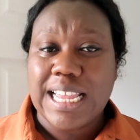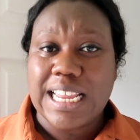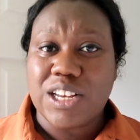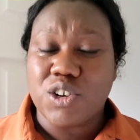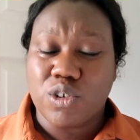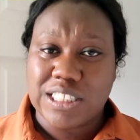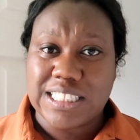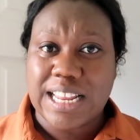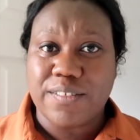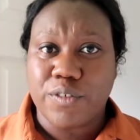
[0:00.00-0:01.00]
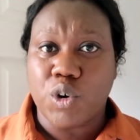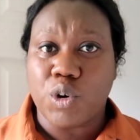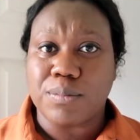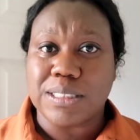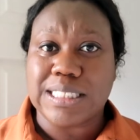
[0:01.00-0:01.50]
in your consent
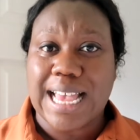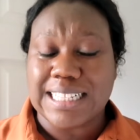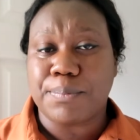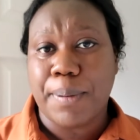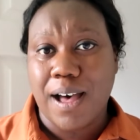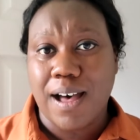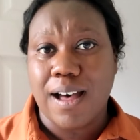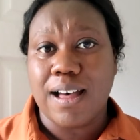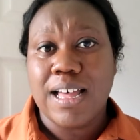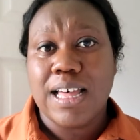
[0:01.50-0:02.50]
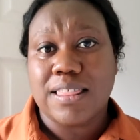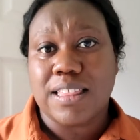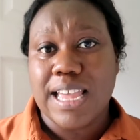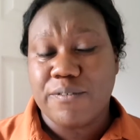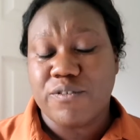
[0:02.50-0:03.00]
forms as per
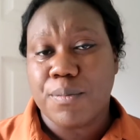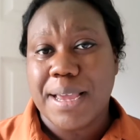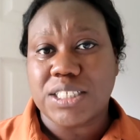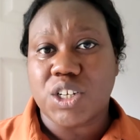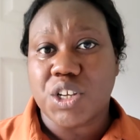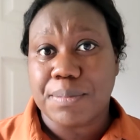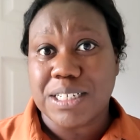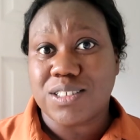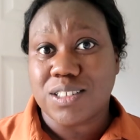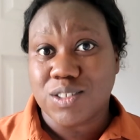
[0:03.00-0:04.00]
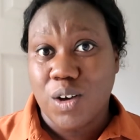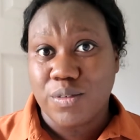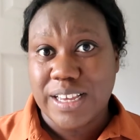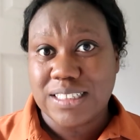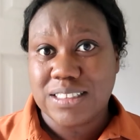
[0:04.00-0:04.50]
the Information Commissioner's
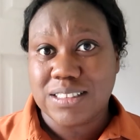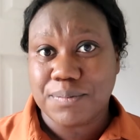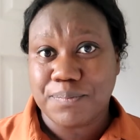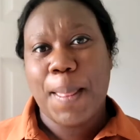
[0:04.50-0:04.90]
office.